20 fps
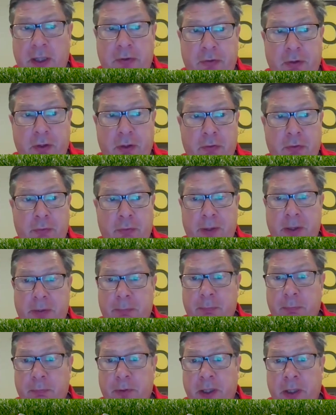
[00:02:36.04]
Index odds,
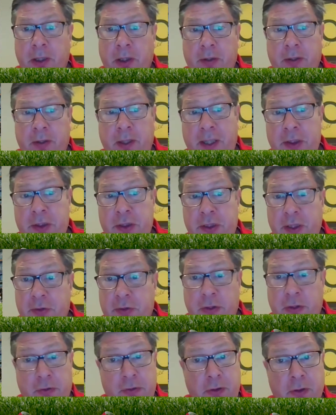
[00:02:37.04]
we are actually,
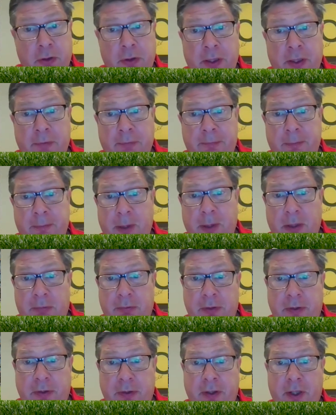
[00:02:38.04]
it's just gone in from
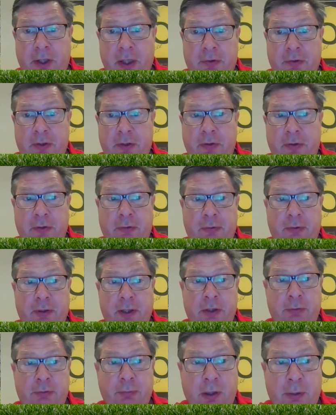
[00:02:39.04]
100-30 to
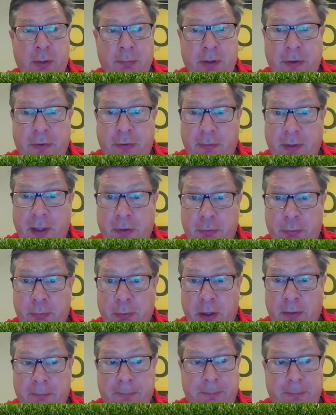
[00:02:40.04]
3-1. We're
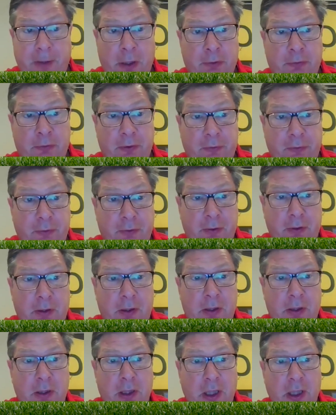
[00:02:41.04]
3-1 Flotus.
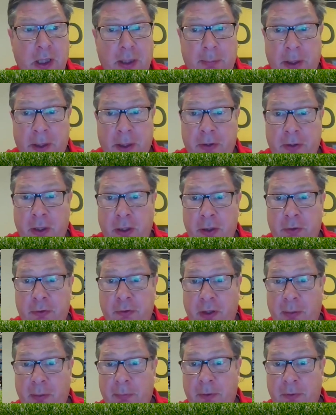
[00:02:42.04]
I don't know
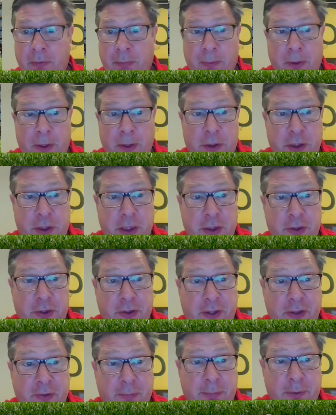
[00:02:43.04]
who's up this morning
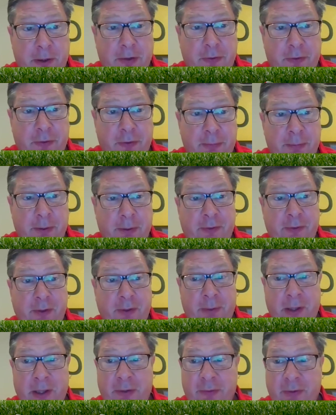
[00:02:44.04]
changing these prices, but
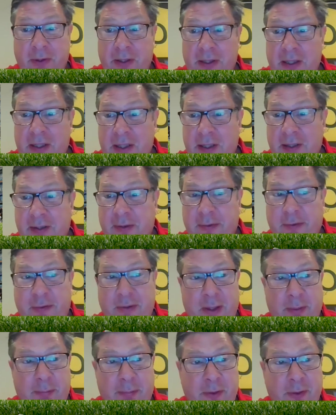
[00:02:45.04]
someone is. It's
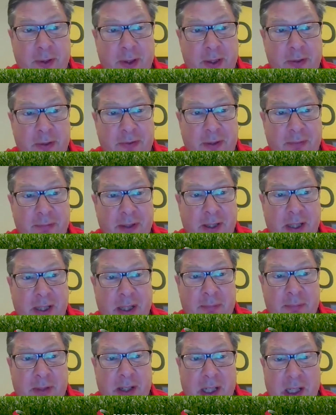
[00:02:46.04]
only 7
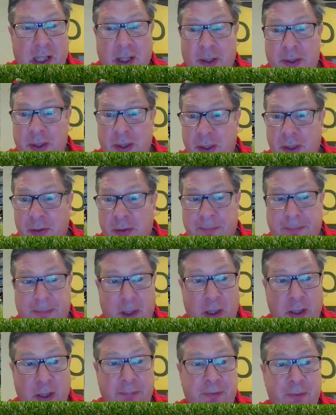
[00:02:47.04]
a.m. Hello, you
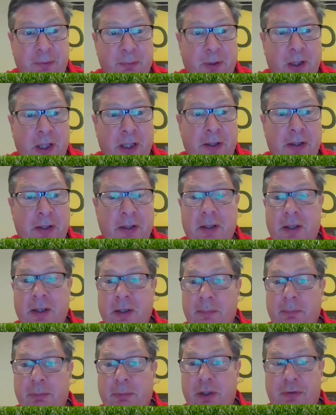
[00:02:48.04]
5-1.
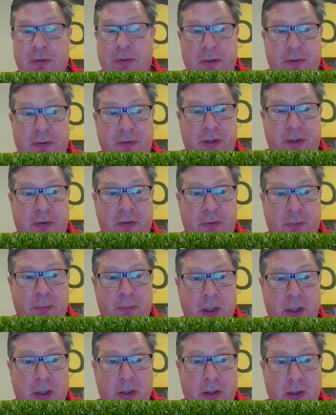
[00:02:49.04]
Pretty is
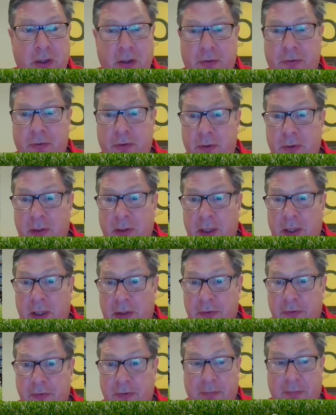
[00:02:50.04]
6-1.
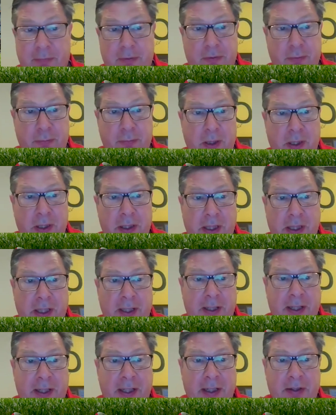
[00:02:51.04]
Oscula 7-1,
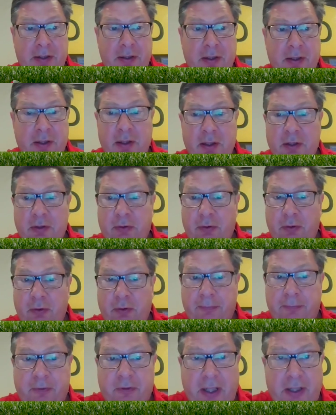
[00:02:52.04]
and then sort
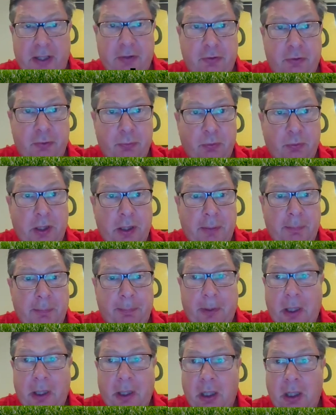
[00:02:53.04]
of
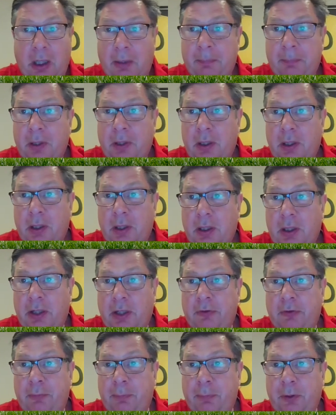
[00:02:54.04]
10-1 bar.
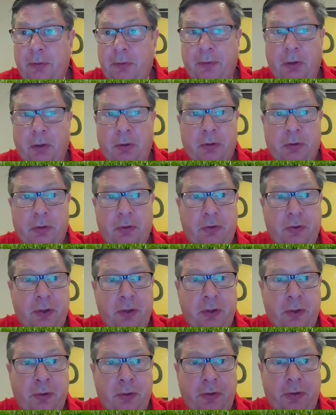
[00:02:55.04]
Let's move on
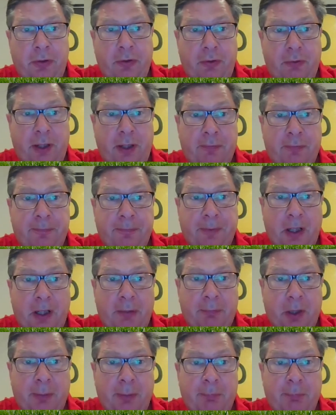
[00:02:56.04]
to the 3:05.